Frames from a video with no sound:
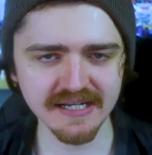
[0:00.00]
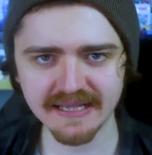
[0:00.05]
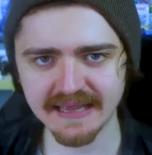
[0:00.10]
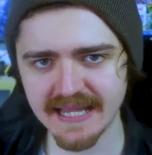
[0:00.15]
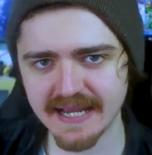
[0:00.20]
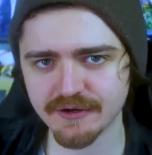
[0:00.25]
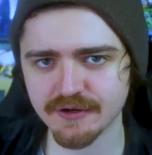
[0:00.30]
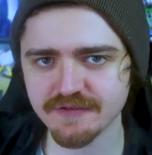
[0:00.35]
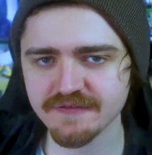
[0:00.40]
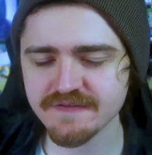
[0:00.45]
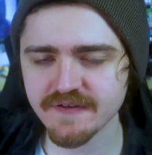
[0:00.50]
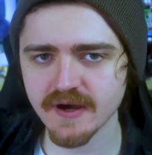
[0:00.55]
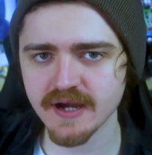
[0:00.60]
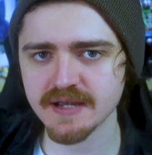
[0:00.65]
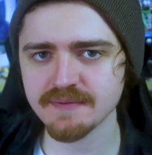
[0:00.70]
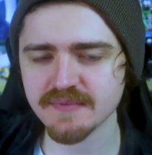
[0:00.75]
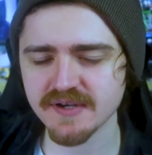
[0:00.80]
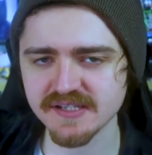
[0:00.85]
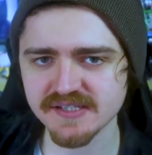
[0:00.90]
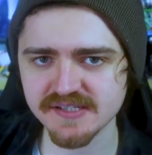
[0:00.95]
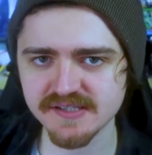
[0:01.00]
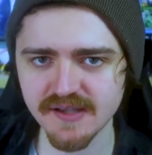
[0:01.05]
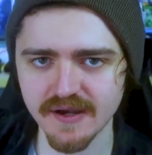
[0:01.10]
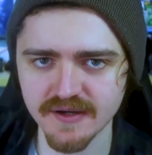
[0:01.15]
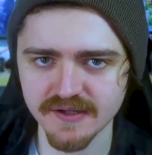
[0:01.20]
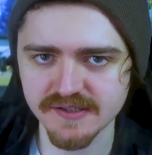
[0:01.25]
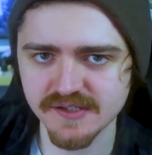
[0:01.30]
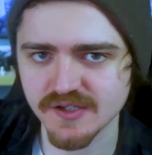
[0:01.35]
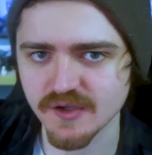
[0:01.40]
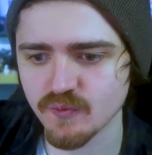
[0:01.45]
to clarify my
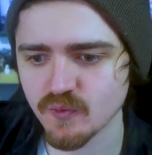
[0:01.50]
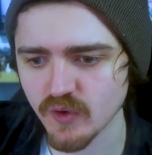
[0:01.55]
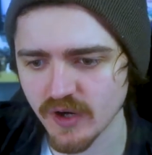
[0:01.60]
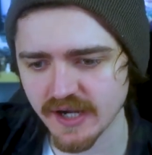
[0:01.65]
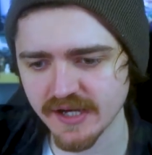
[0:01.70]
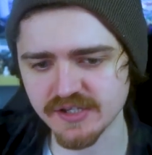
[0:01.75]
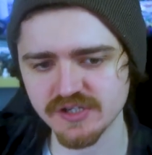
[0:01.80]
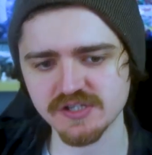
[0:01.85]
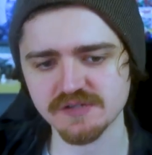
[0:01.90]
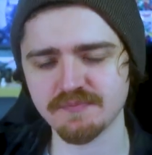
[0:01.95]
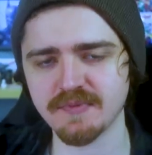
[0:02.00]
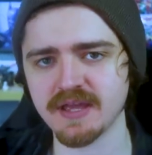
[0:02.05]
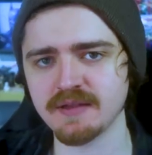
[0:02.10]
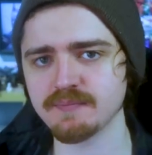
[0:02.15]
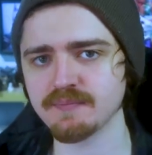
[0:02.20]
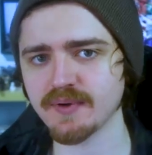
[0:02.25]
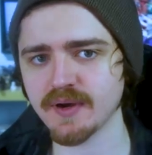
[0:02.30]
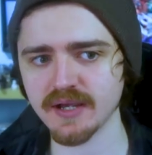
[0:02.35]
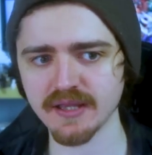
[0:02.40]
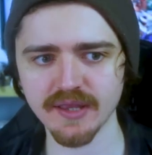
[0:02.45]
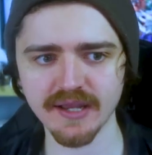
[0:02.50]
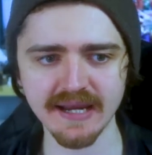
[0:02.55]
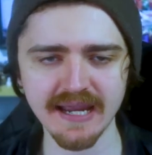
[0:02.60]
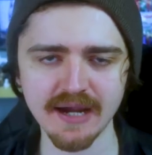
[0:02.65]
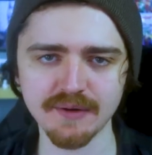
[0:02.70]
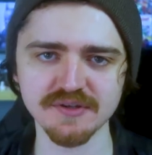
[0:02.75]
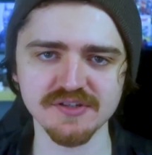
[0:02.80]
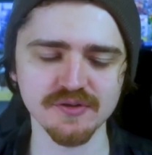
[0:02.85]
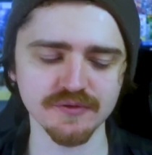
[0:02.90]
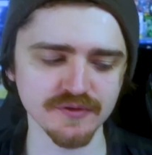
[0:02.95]
stance on what I just meant by like
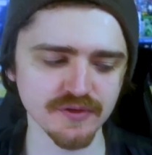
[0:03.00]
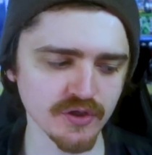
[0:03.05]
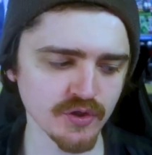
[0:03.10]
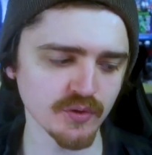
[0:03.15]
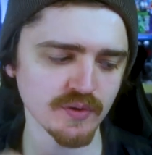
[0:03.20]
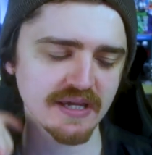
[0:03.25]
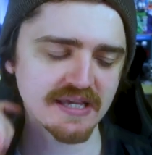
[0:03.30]
how it's on you,